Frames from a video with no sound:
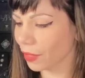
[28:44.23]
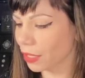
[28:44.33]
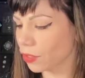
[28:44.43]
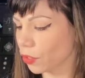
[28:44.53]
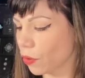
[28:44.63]

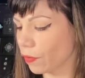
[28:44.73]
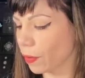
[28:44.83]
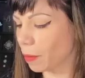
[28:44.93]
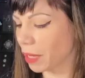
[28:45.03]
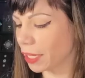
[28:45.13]
So you're going
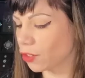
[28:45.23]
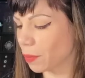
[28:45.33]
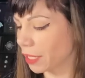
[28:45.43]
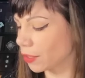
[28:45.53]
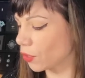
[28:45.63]
from the Page of
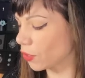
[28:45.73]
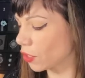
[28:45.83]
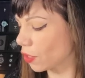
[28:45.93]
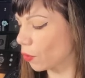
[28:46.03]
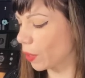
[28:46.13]
Pentacles
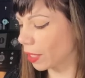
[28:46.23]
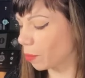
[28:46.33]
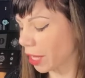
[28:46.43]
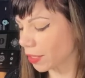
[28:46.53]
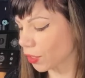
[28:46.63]
to the Queen
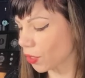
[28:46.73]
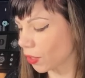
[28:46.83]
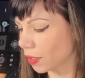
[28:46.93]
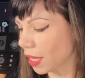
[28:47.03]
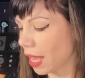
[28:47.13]
of
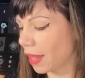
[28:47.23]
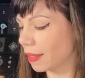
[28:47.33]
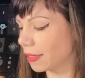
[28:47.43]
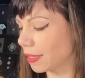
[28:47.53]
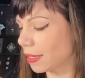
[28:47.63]
Pentacles.
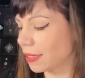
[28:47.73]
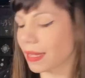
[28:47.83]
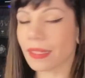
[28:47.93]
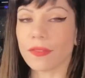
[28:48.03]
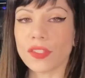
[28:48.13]
This is a
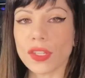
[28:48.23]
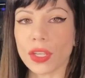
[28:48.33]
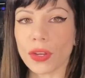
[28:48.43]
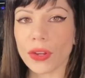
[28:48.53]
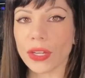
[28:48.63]
sense of
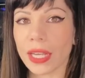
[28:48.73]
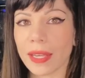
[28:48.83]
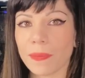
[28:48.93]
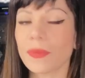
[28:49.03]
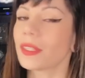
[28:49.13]

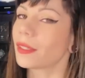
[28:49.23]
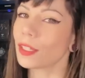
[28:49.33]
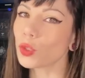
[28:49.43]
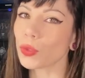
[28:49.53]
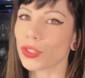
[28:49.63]
security. This
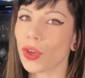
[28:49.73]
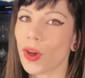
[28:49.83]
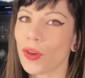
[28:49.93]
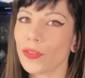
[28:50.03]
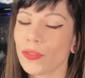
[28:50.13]
is
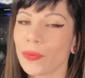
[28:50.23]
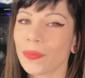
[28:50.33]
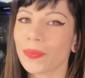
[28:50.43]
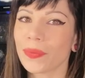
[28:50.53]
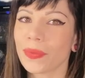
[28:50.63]
resolve.
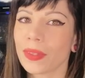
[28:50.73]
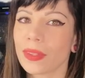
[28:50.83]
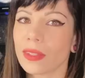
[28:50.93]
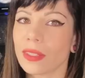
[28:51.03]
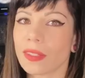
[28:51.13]

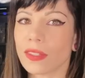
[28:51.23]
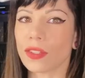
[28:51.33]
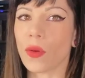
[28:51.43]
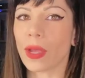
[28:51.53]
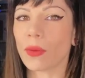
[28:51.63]
This is
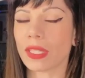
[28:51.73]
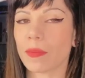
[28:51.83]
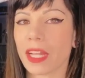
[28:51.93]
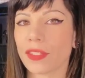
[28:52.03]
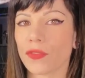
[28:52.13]
knowing what's
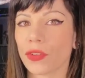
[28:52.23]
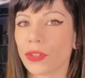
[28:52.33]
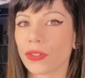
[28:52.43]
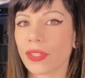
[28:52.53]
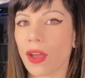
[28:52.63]
best for
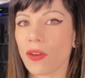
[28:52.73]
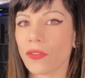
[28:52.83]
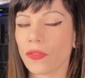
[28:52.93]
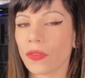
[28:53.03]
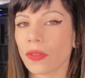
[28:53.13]
yourself.